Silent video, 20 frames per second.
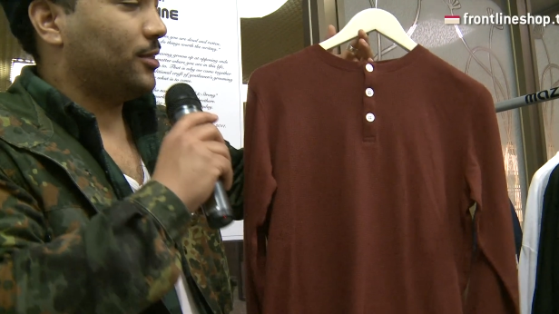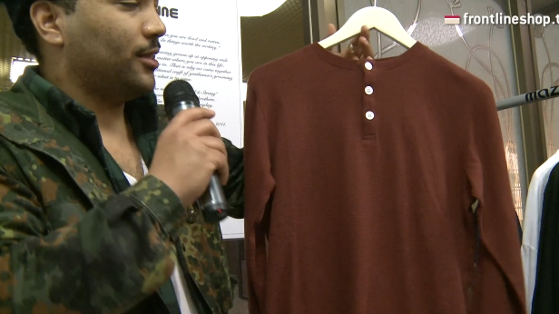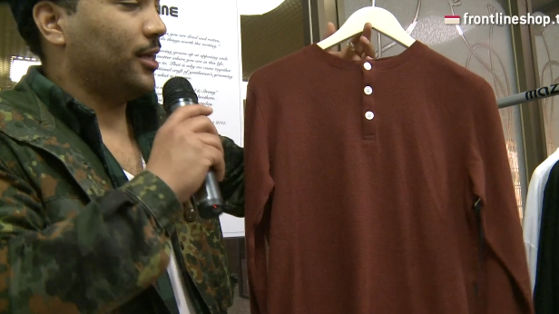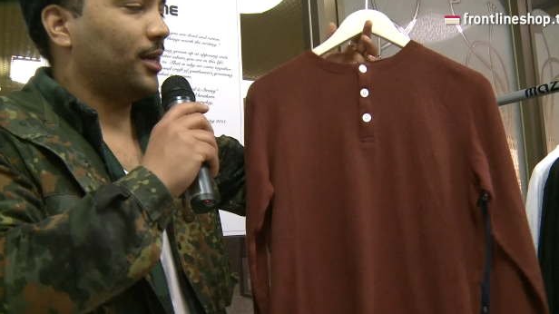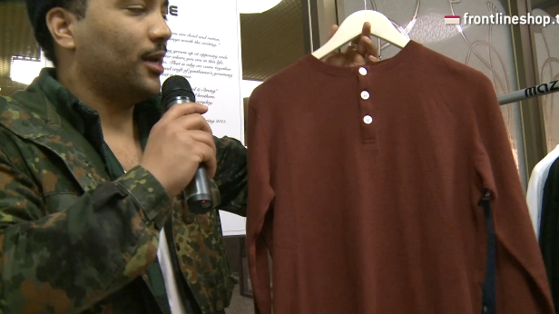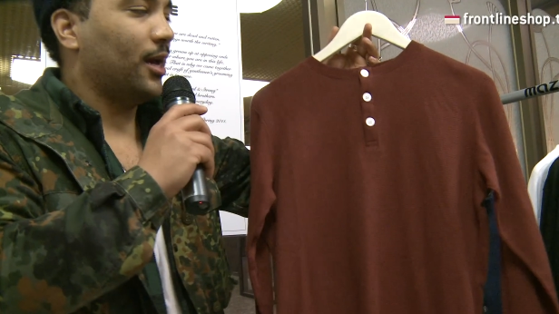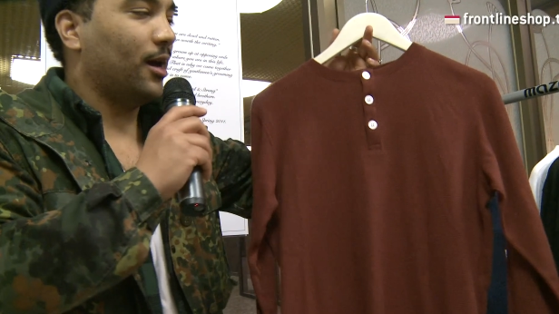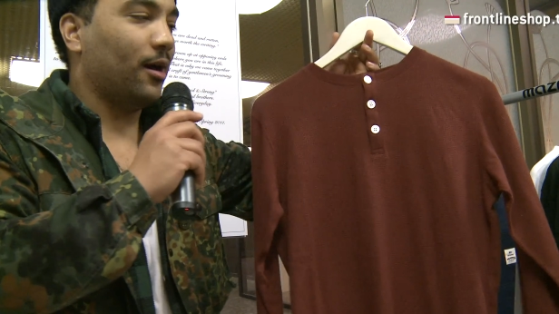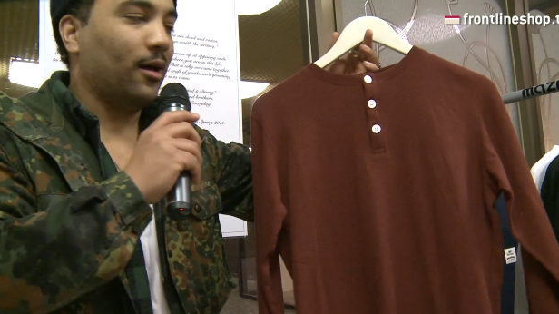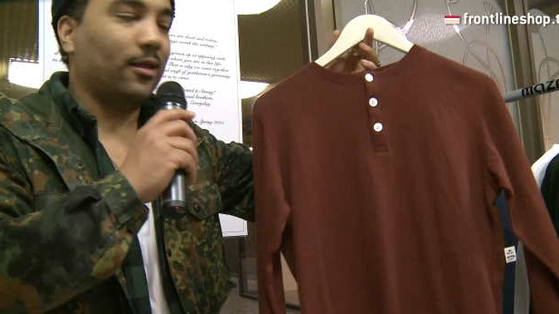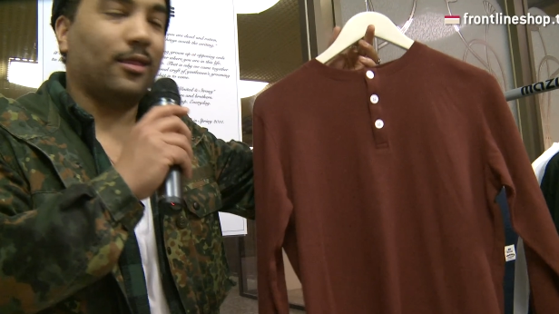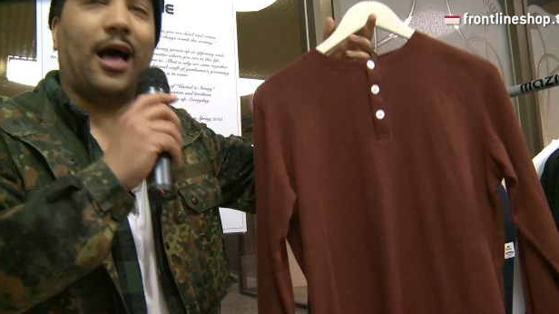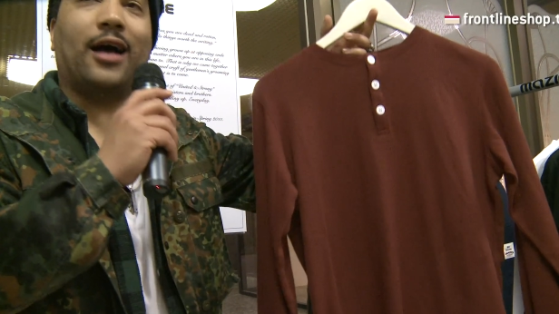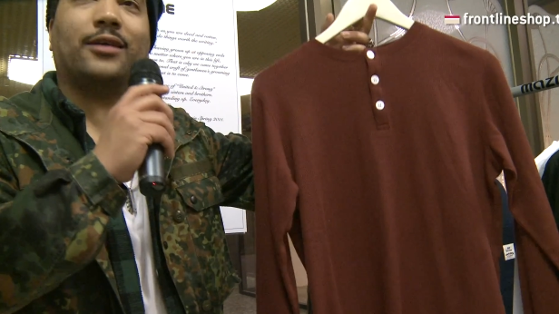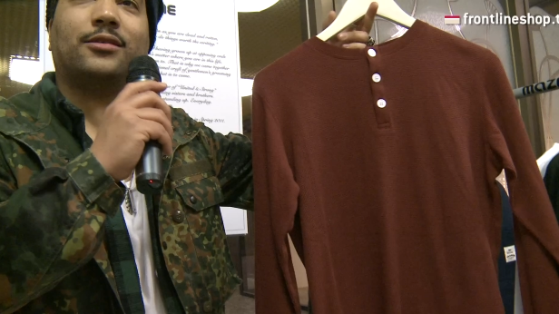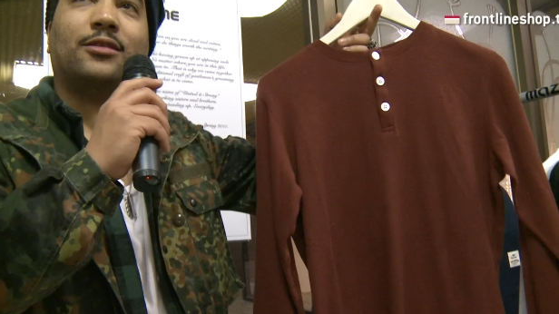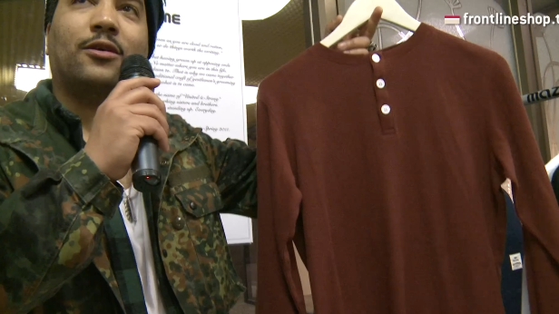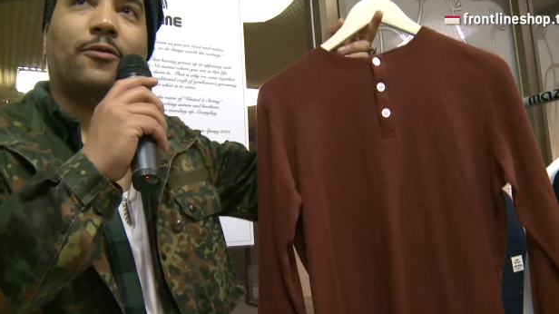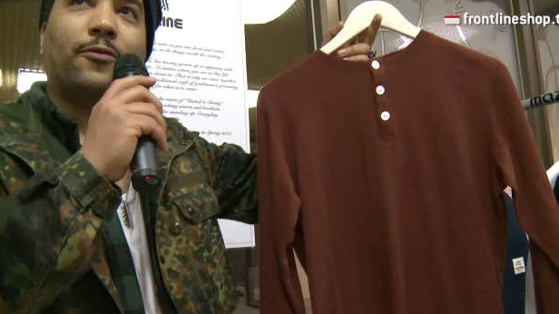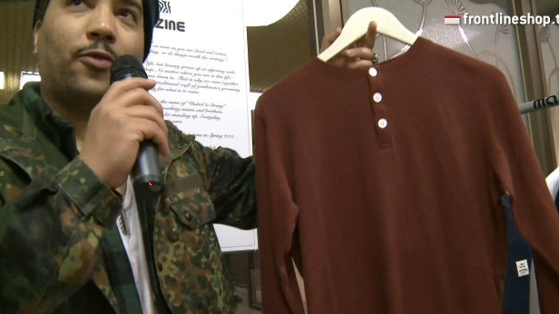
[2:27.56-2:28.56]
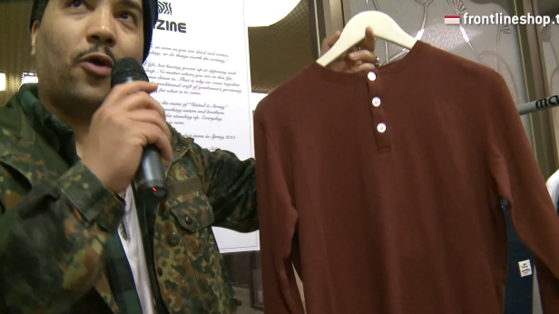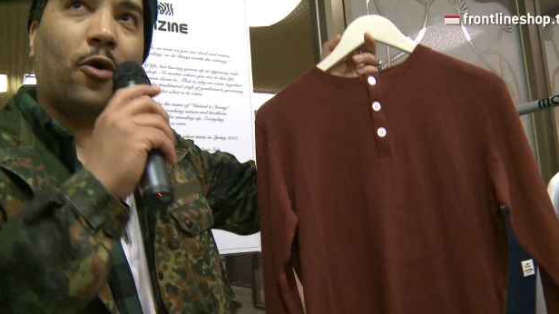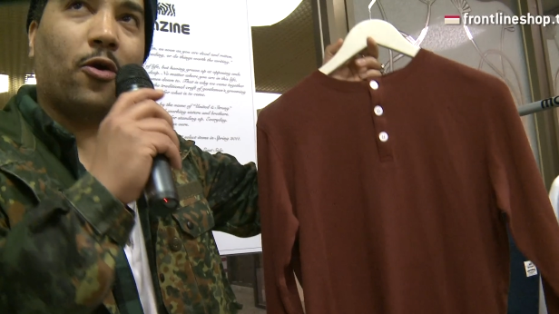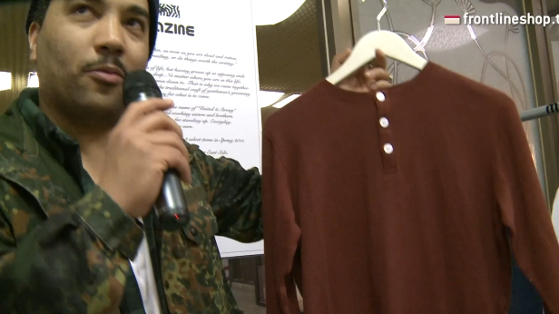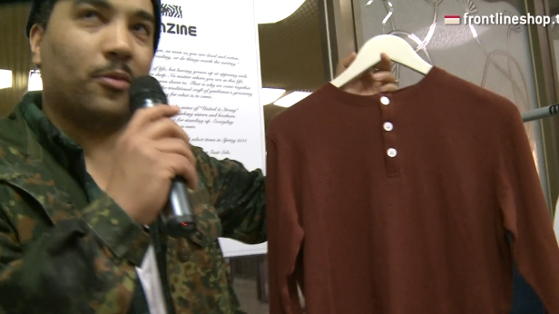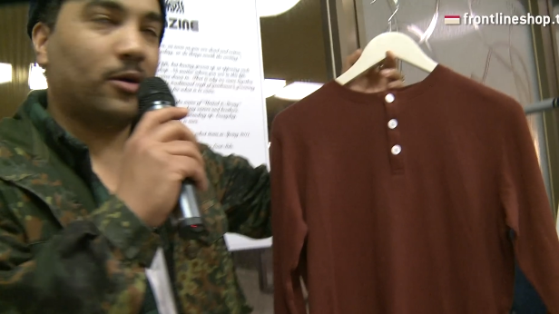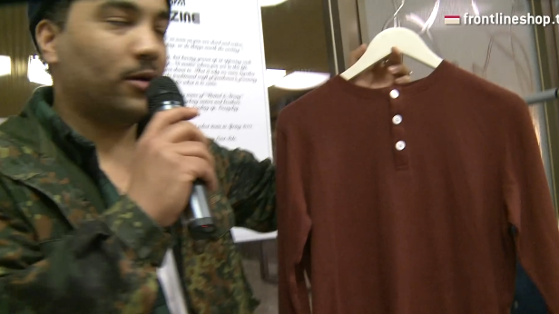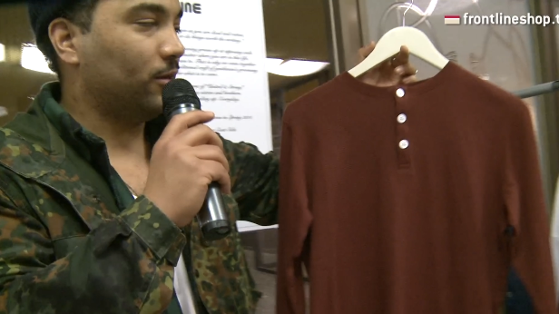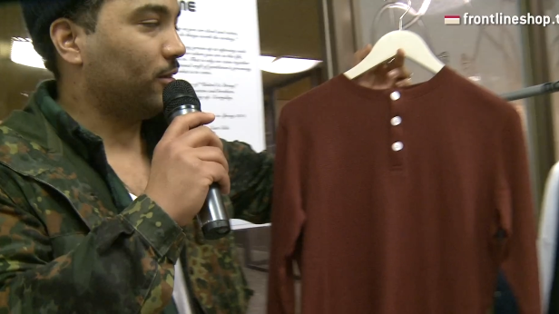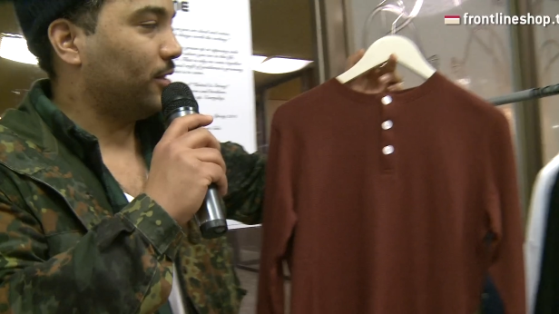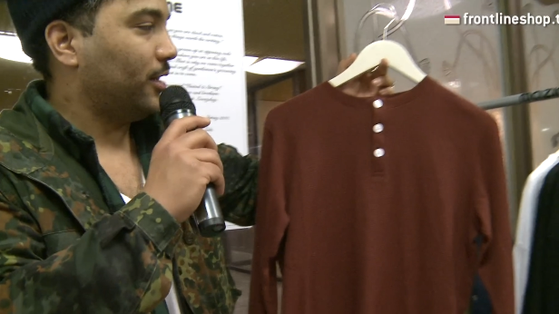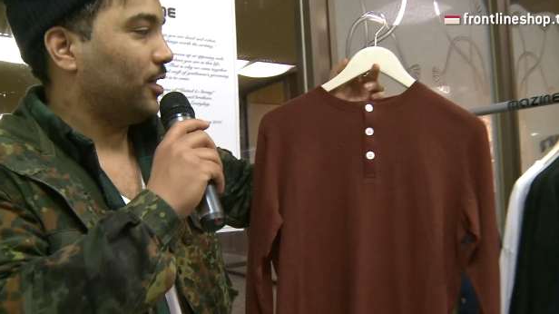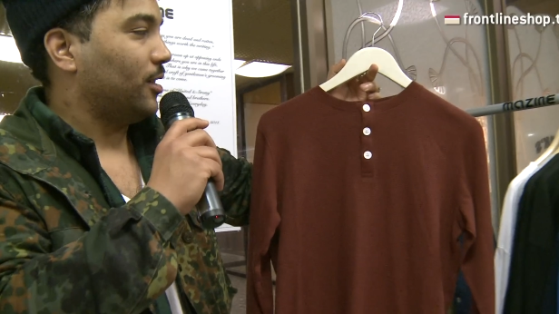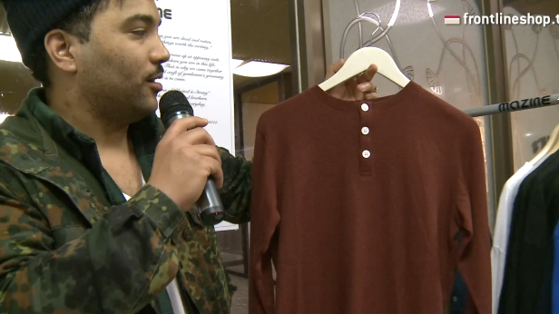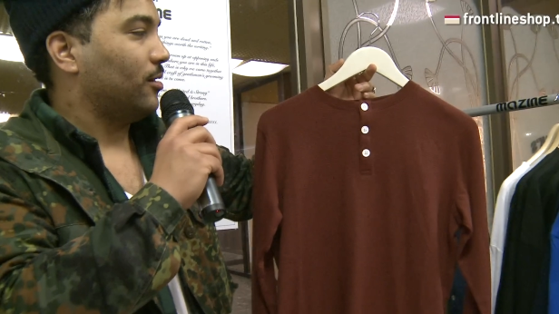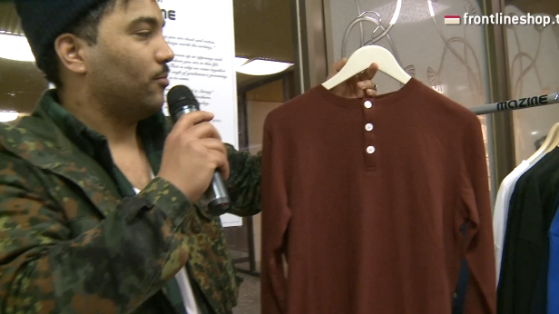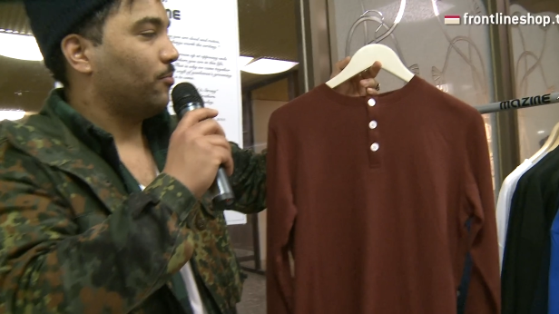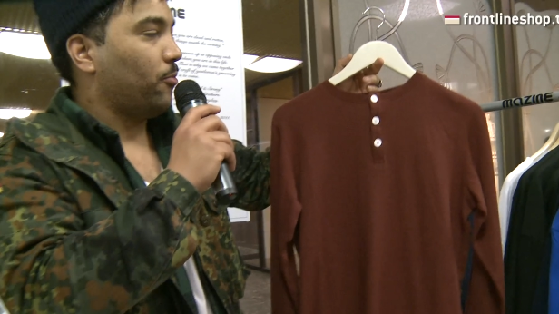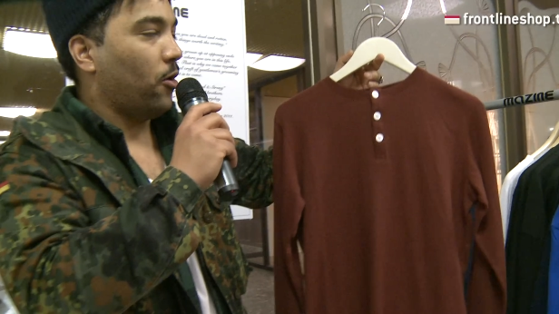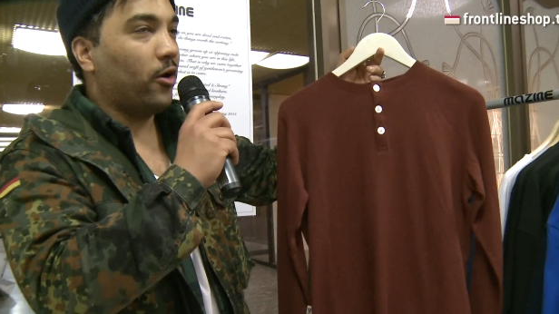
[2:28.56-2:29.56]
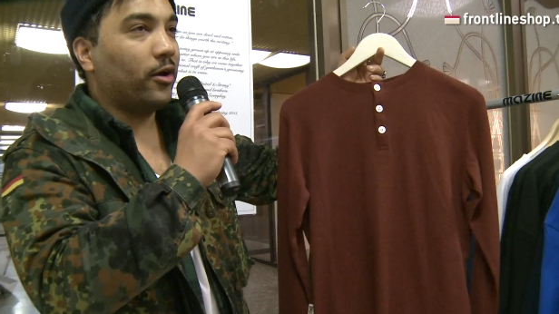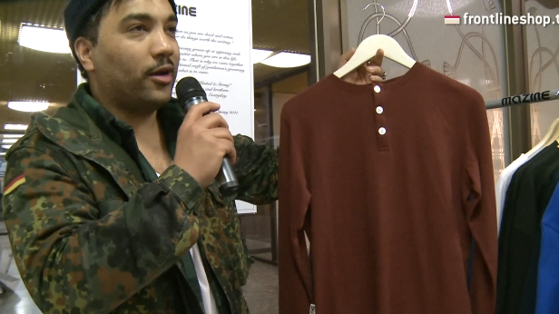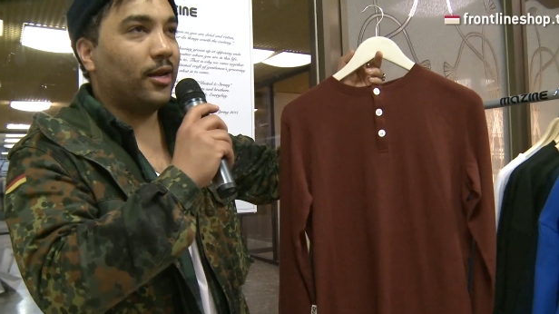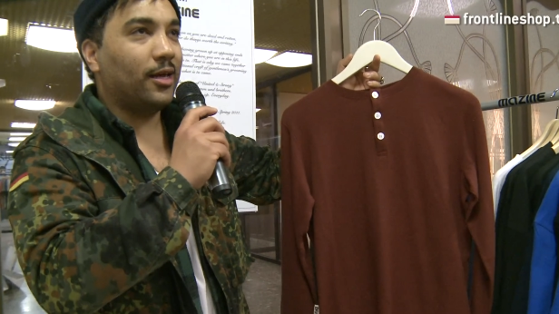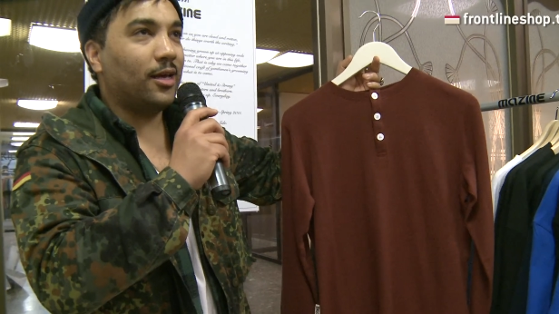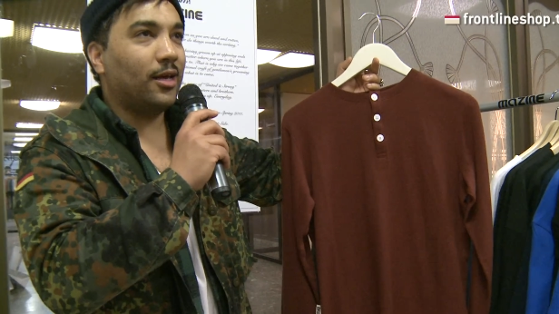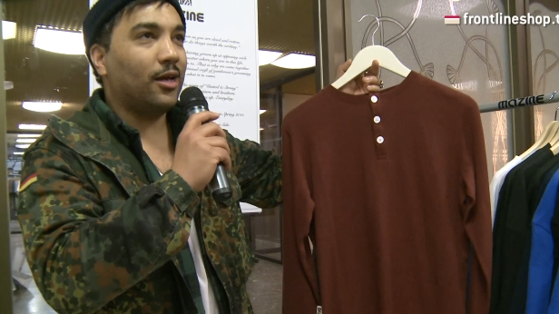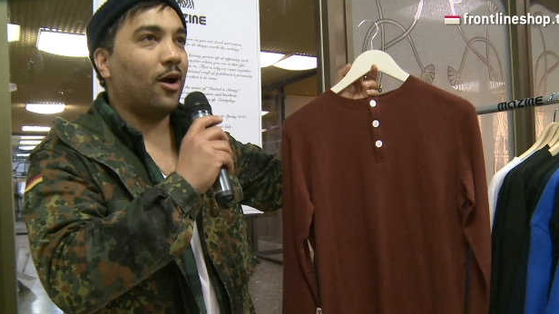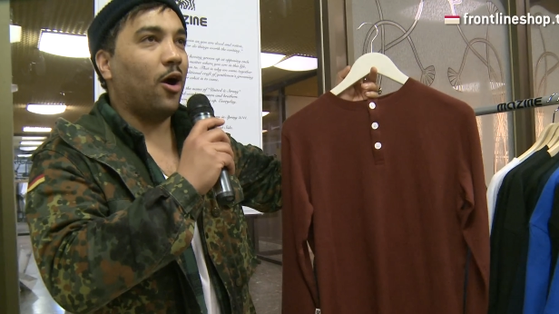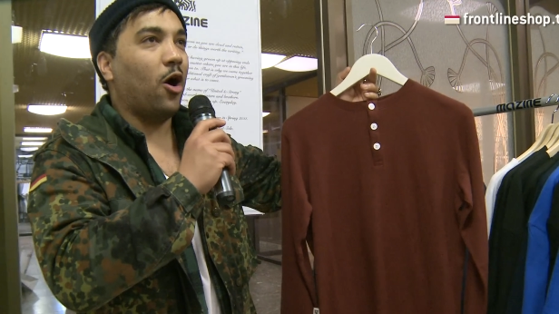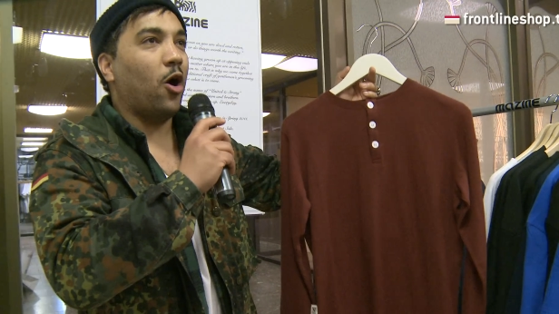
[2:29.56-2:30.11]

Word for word: the uh, long sleeve thermal in burgundy,